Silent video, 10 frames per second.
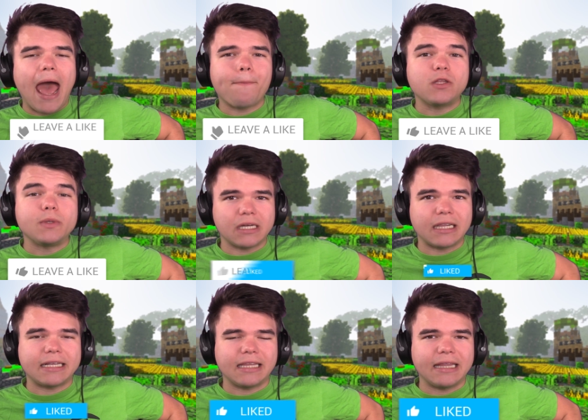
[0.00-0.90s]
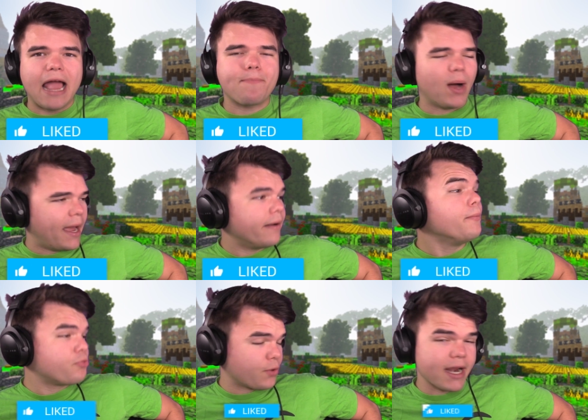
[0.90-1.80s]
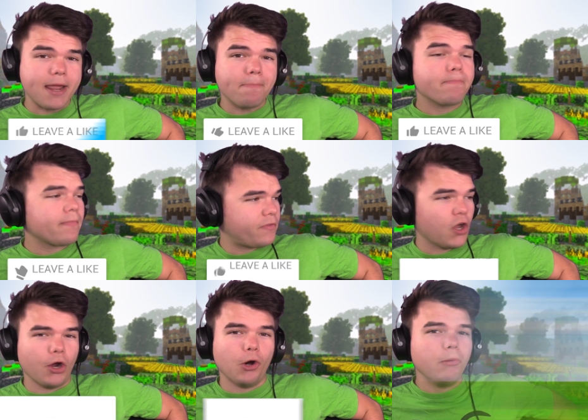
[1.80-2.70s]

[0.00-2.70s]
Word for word: happens when you click the like button. Three, two,